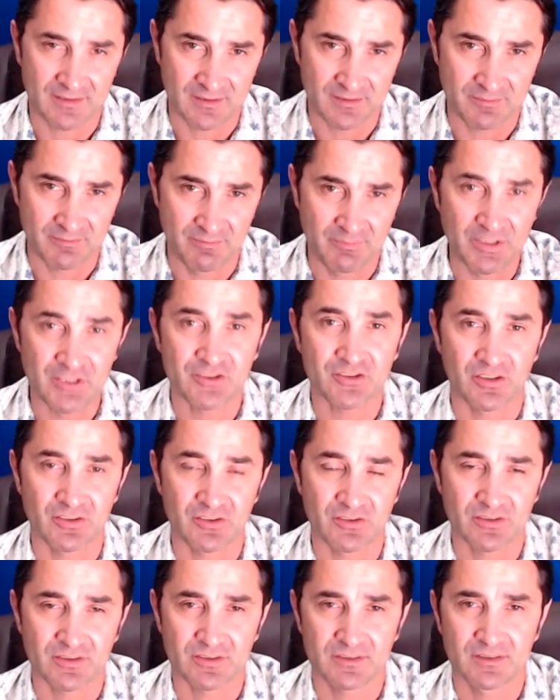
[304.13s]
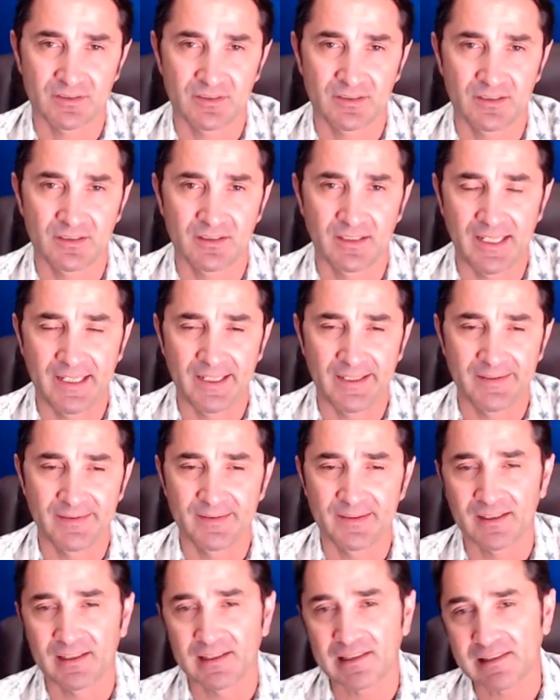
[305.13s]
missiles and
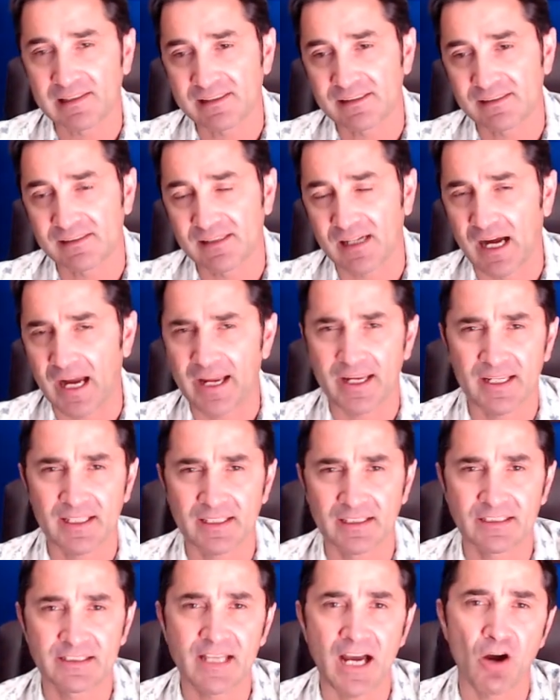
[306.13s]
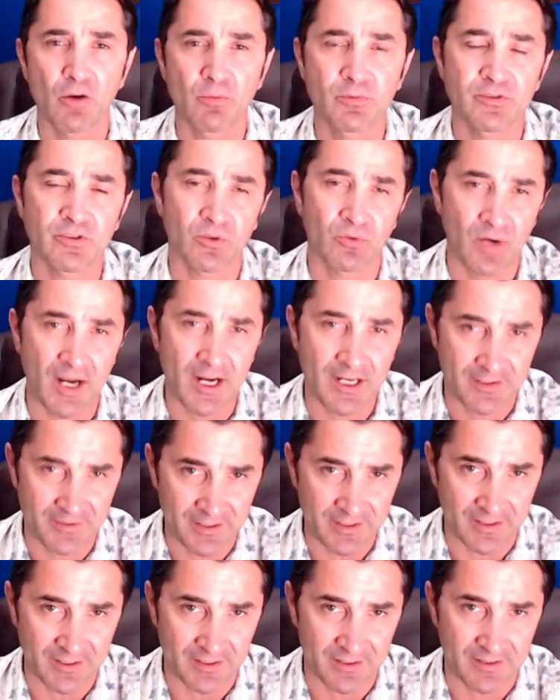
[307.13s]
uh, I had doubts right
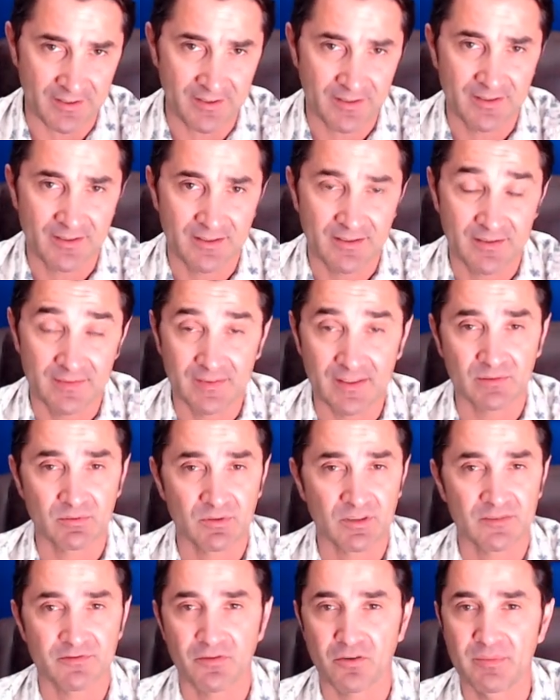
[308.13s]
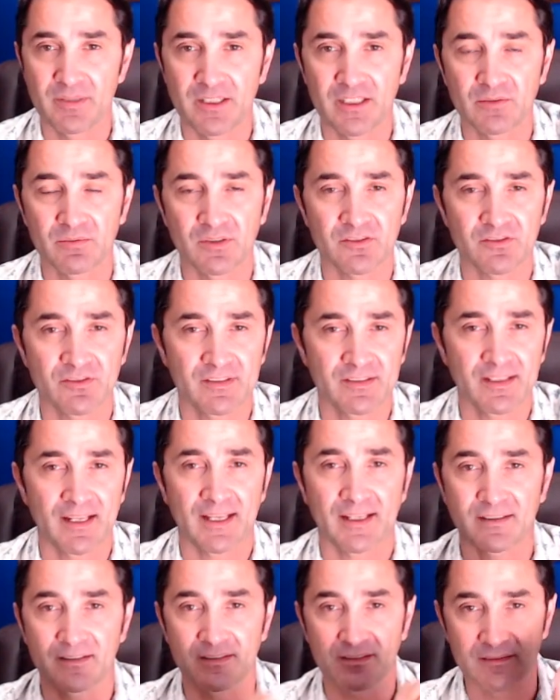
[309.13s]
there that was for me it was like
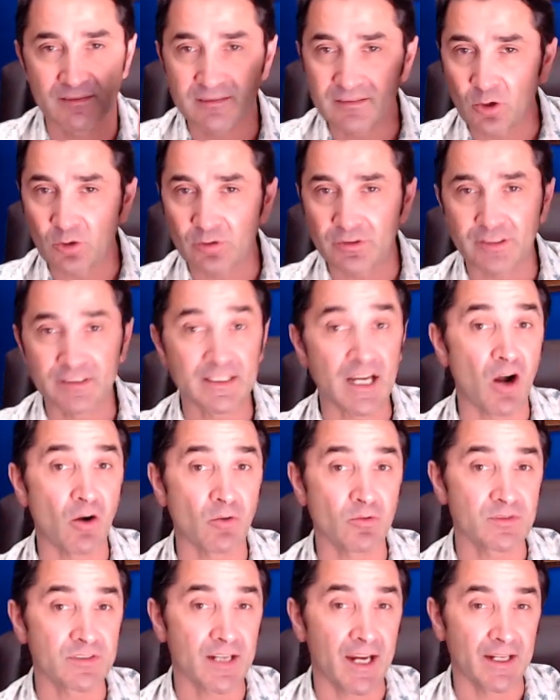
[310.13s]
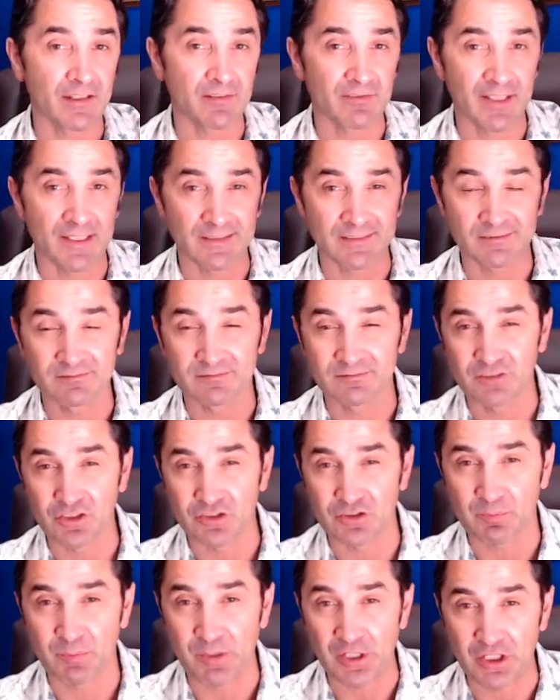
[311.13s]
a, uh, all the doubts kind of like
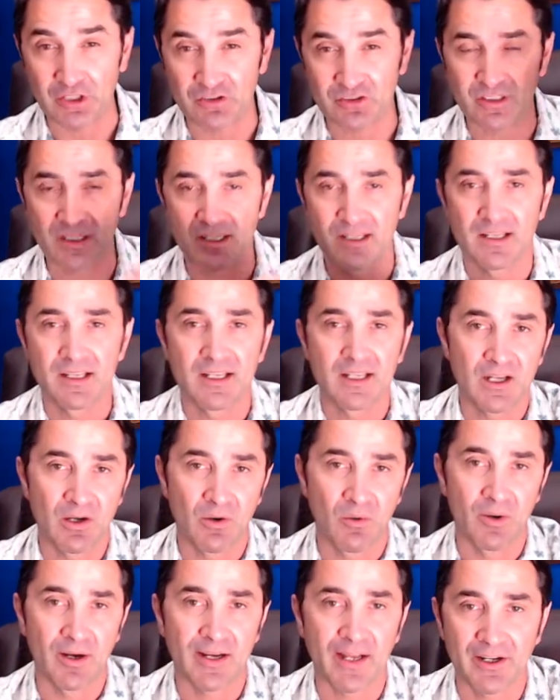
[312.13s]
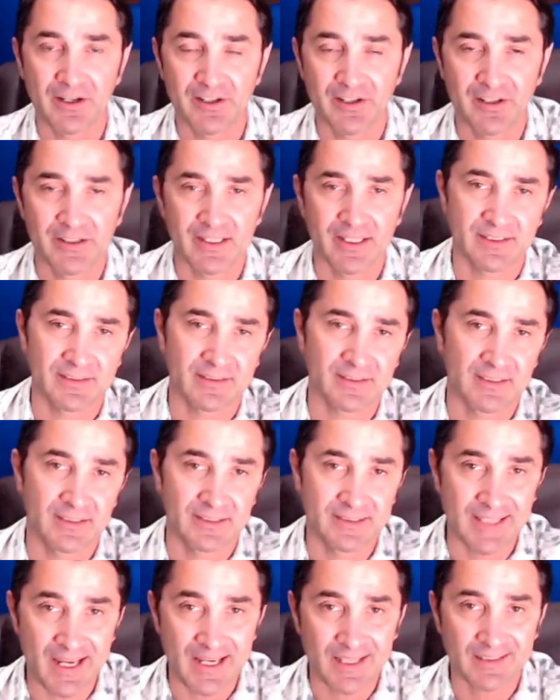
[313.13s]
dispersed when I heard that uh,
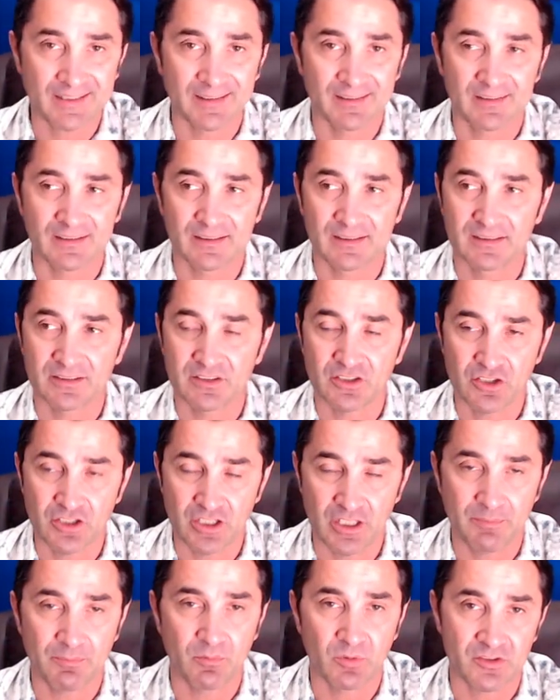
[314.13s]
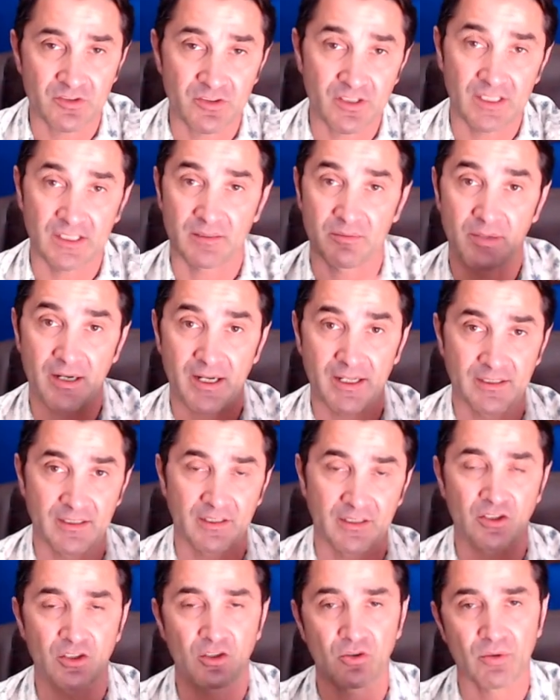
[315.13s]
that uh, ship was hit by the
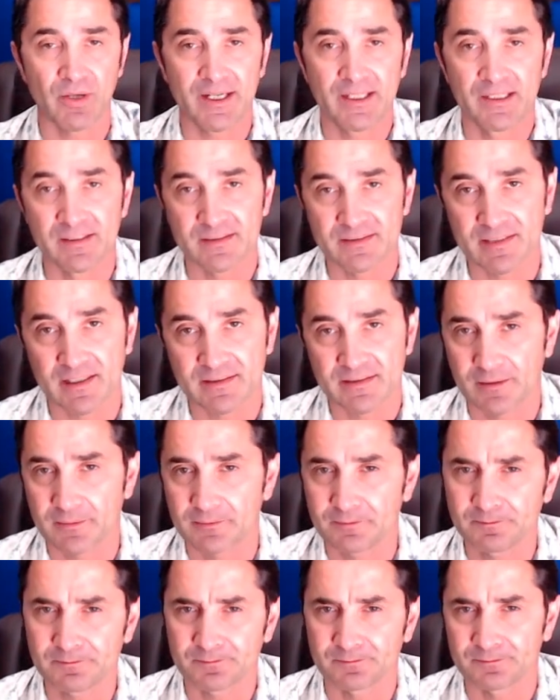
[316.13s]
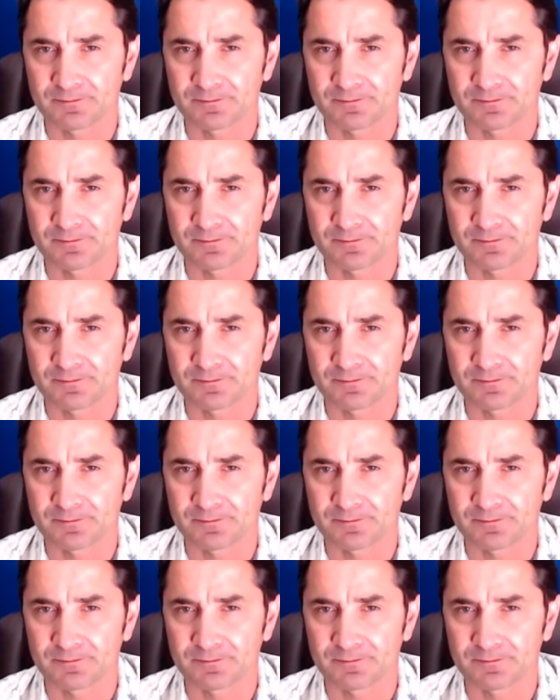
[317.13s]
Ukrainians I said hmm